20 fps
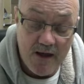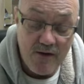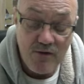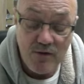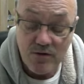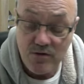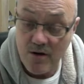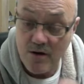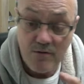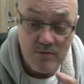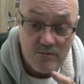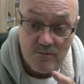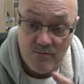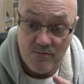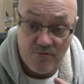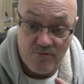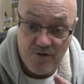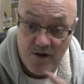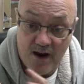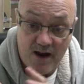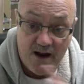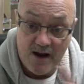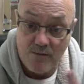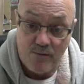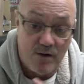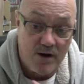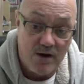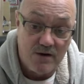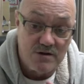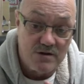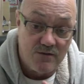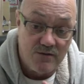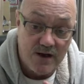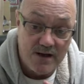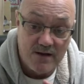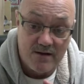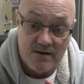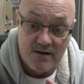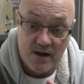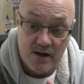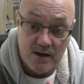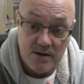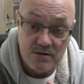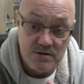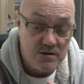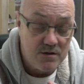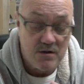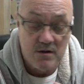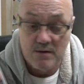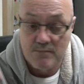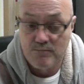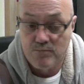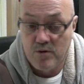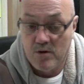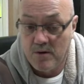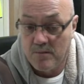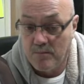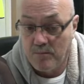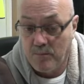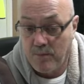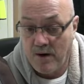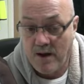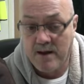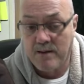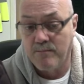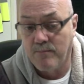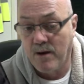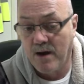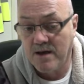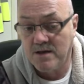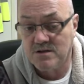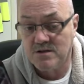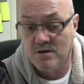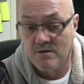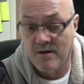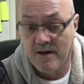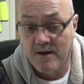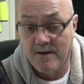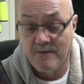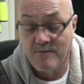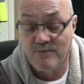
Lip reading: If you don't fill it up with loads of other things, you can put plain base on it.